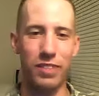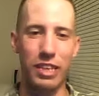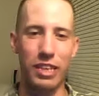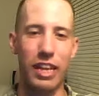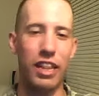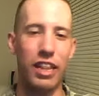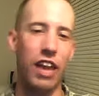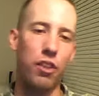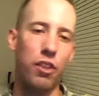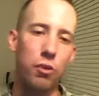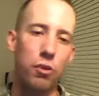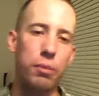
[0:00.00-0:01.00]
Getting that
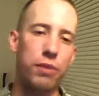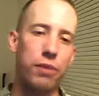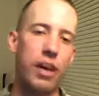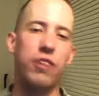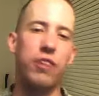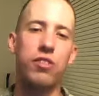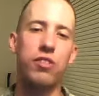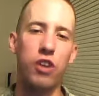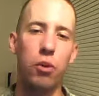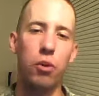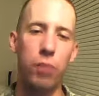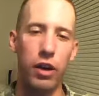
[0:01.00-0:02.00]
little bit of
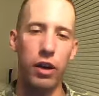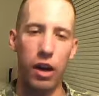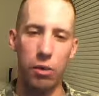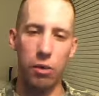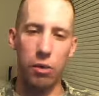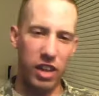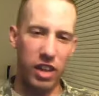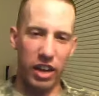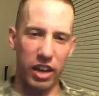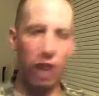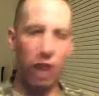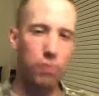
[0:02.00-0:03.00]
NCO blood out of me that I
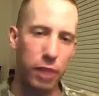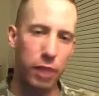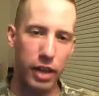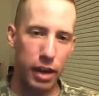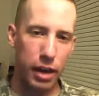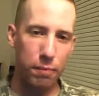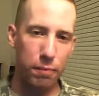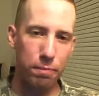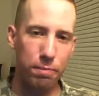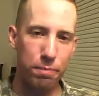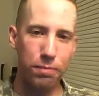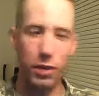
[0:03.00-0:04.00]
got from my dad.
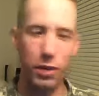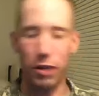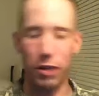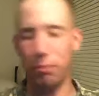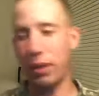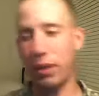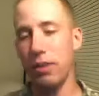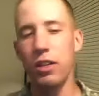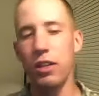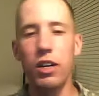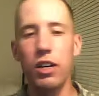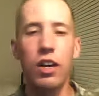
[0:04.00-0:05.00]
But
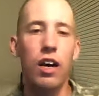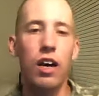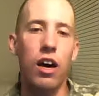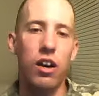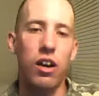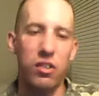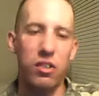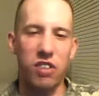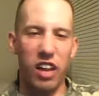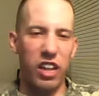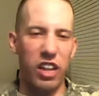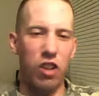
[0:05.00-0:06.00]
it's
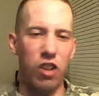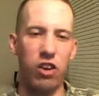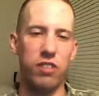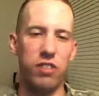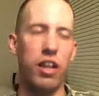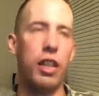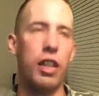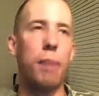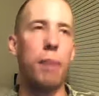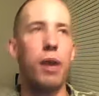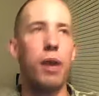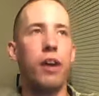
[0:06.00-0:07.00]
not that
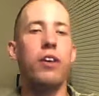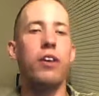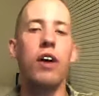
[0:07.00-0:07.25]
bad.